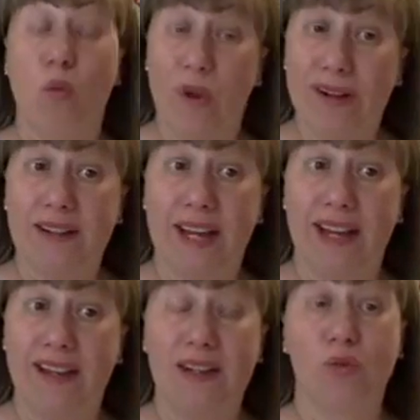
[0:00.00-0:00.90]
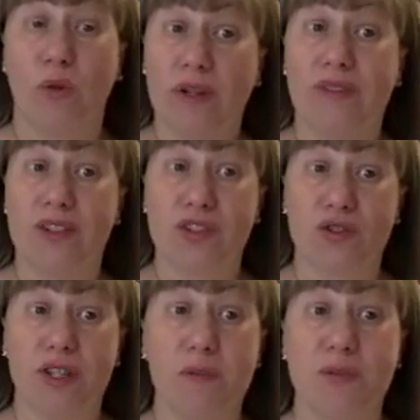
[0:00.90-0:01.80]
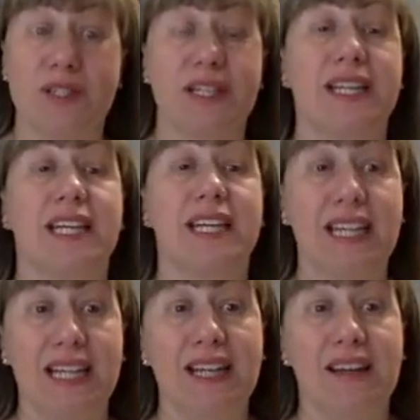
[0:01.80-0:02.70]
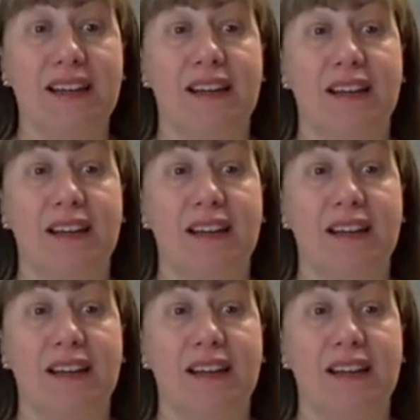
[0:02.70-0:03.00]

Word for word: One day in one of his trips, he